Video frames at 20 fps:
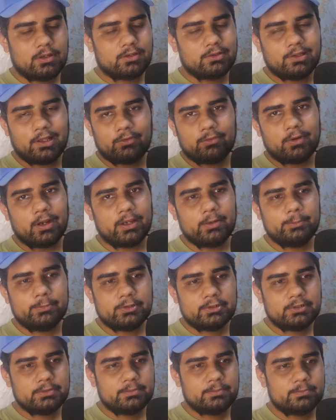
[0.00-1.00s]
They rhymed
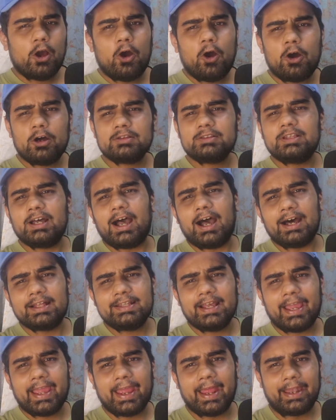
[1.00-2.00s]
on the
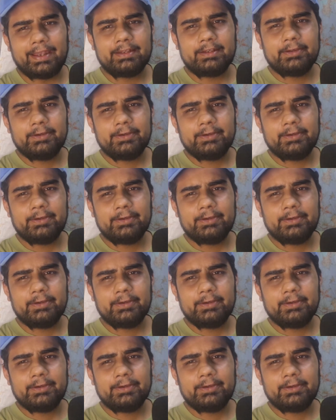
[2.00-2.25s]
other hand